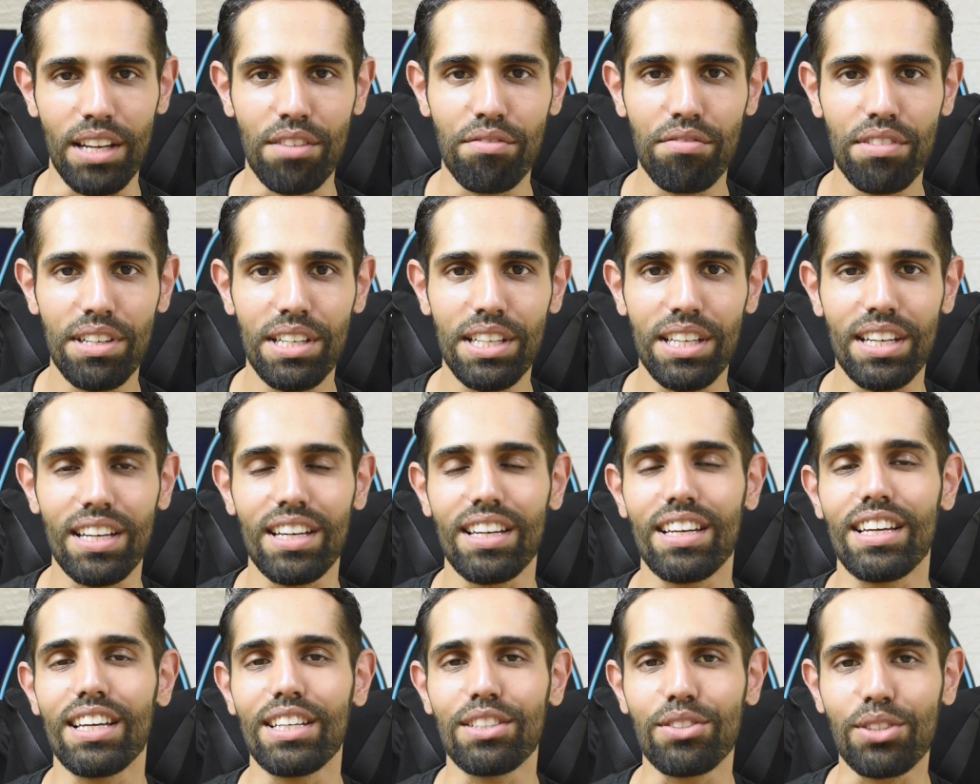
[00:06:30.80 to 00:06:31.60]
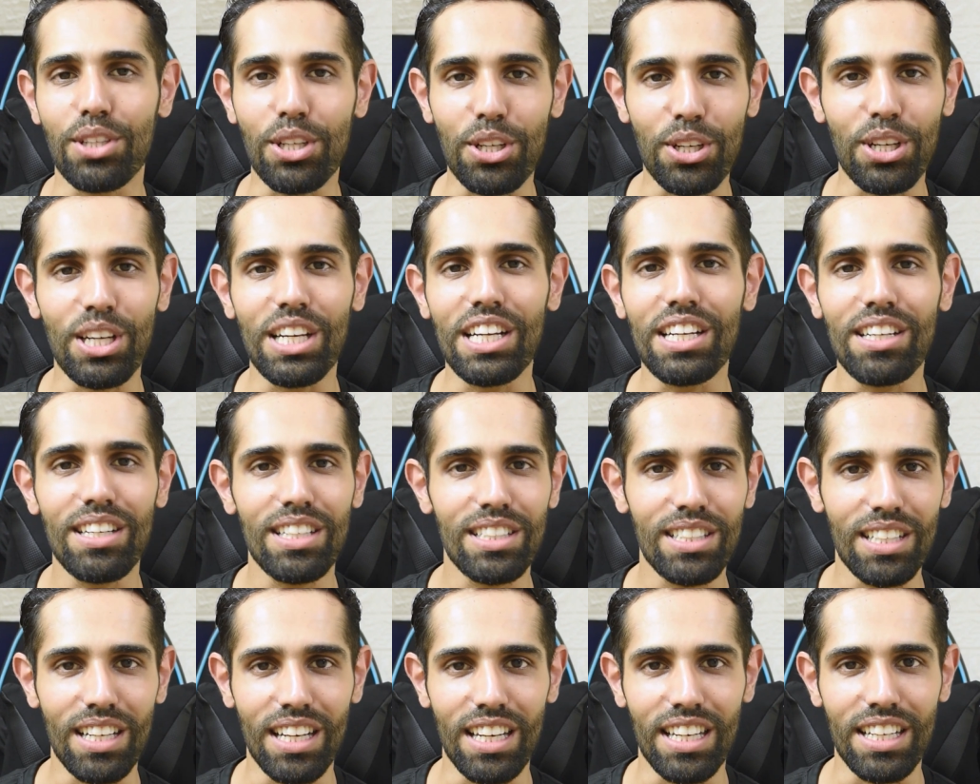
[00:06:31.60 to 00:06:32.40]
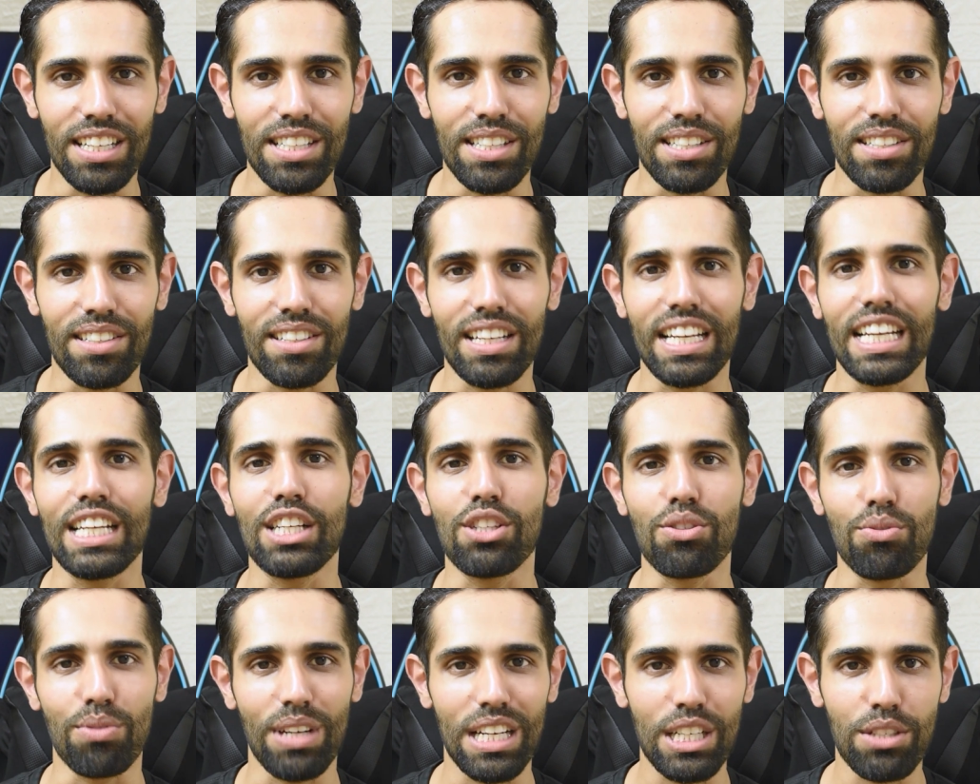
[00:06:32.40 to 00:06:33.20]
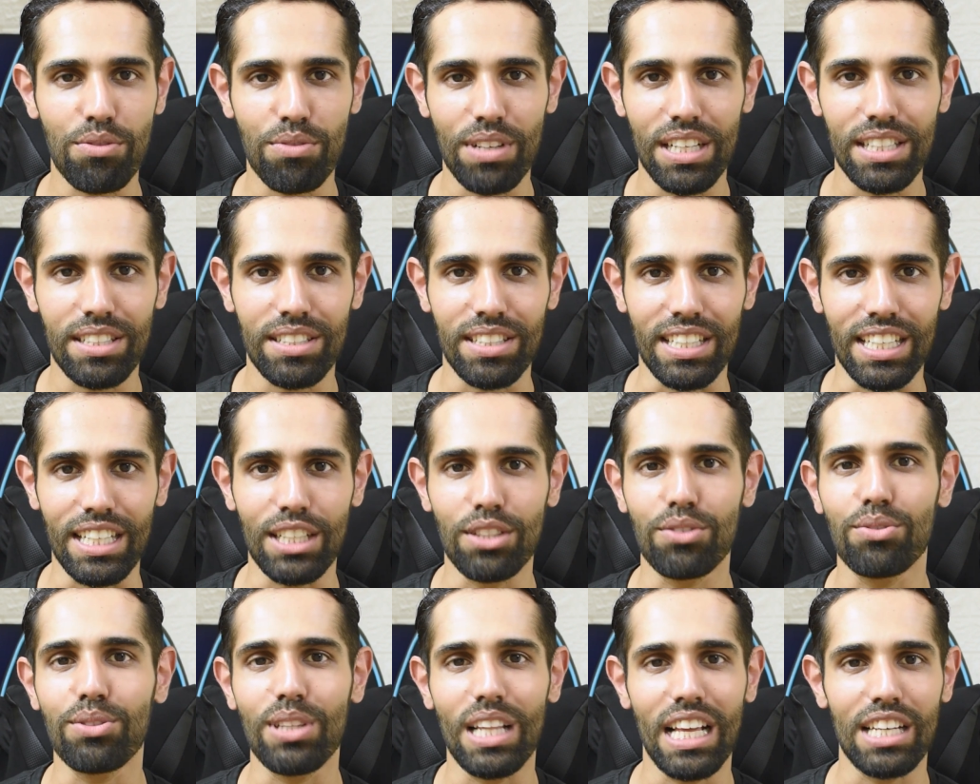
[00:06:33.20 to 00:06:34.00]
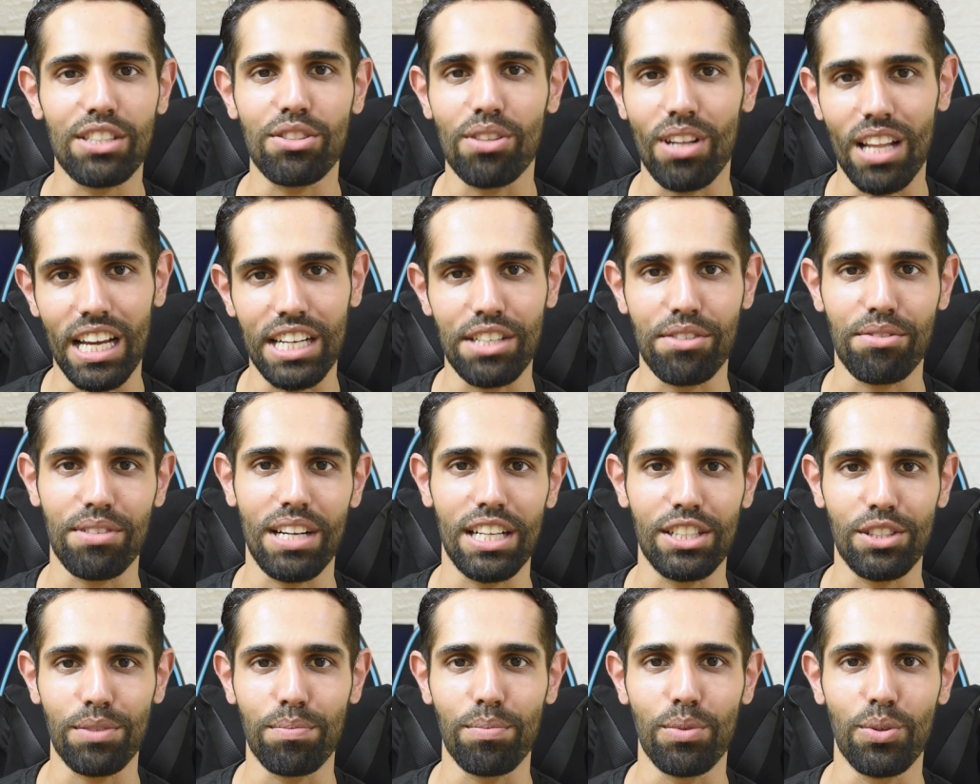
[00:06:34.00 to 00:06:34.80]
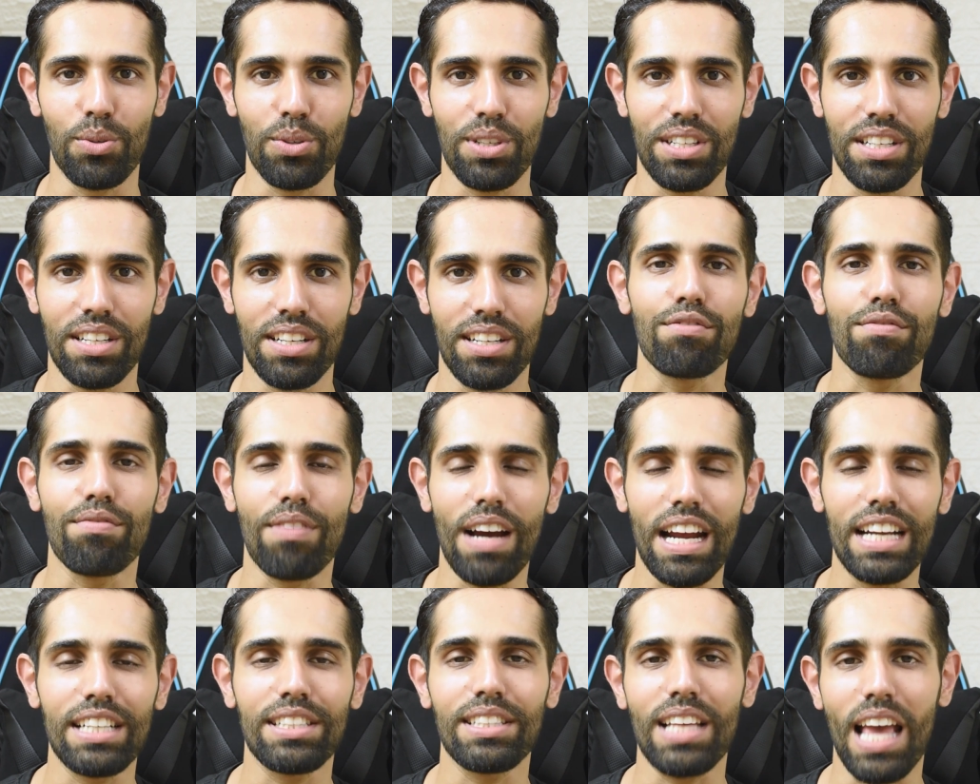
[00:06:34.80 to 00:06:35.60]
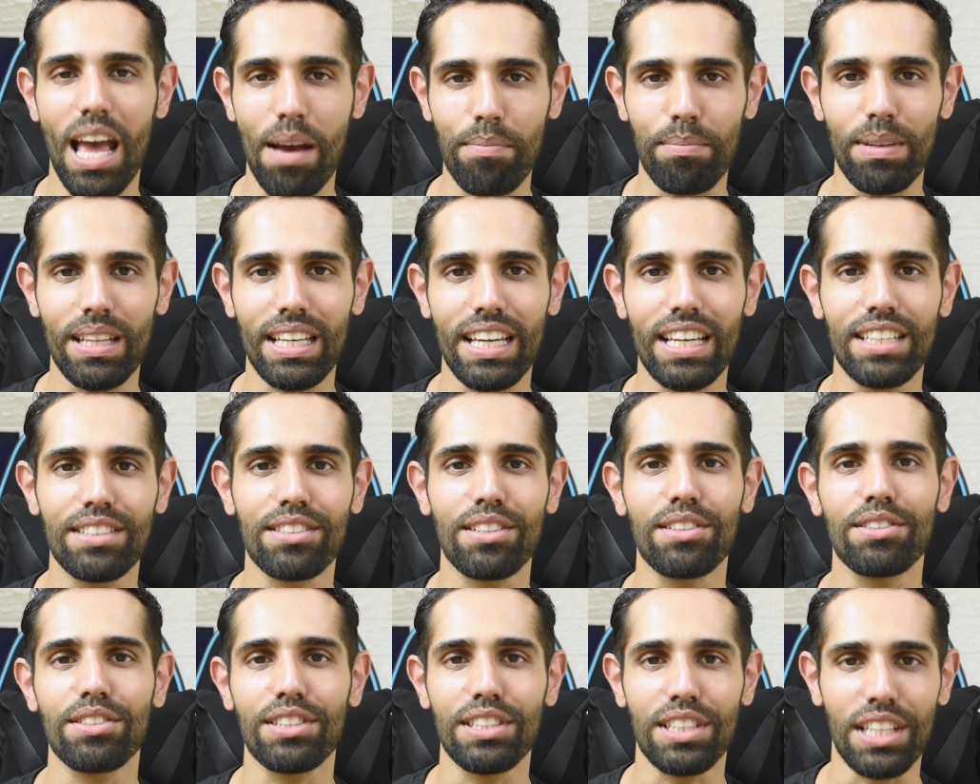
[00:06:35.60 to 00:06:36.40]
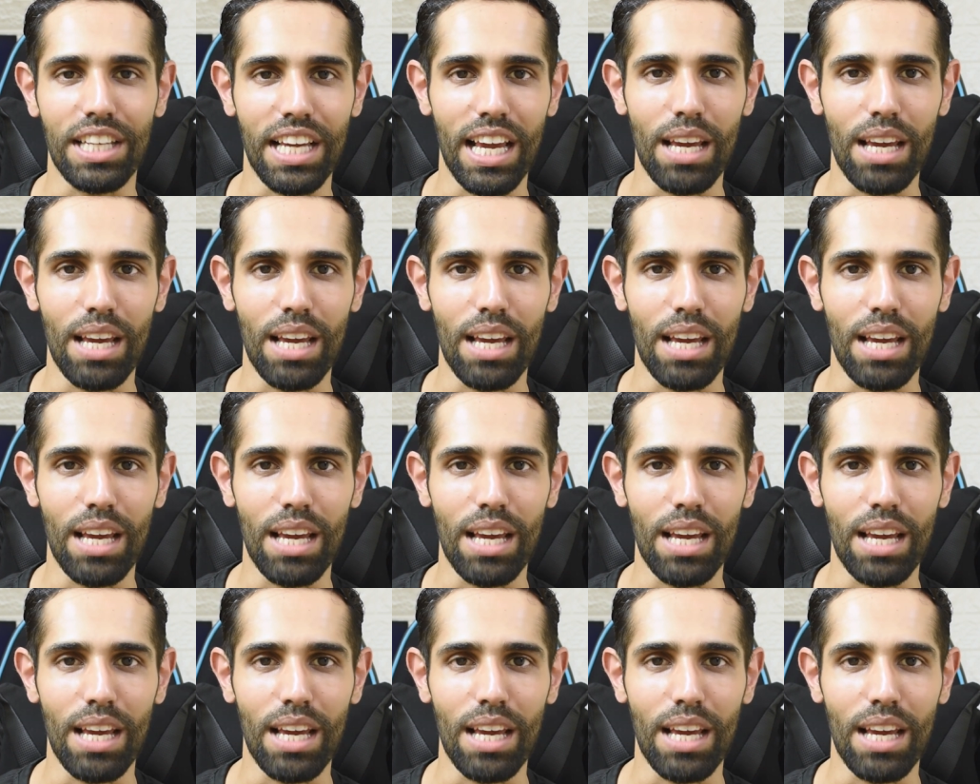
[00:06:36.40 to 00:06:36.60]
NVIDIA is clearly the leader in ray tracing/light transport. It finds applications in